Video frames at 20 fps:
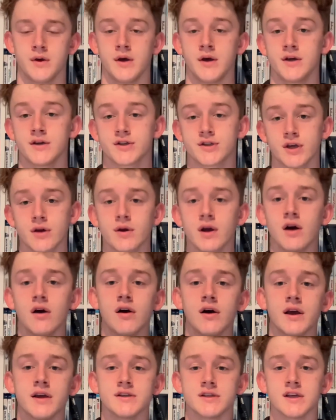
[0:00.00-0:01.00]
So
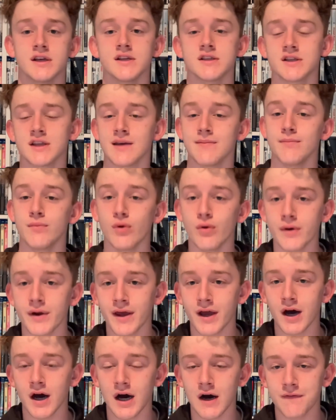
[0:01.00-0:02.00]
guys, it's the
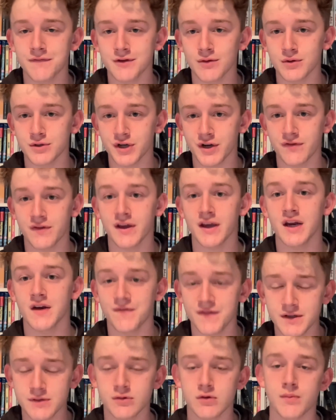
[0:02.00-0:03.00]
morning after watching The
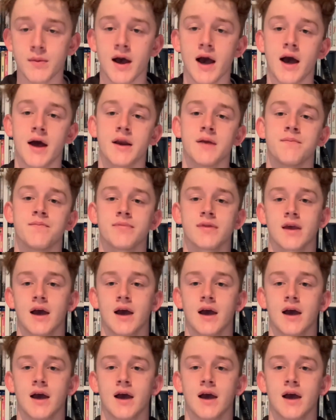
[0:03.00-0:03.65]
Invisible Man,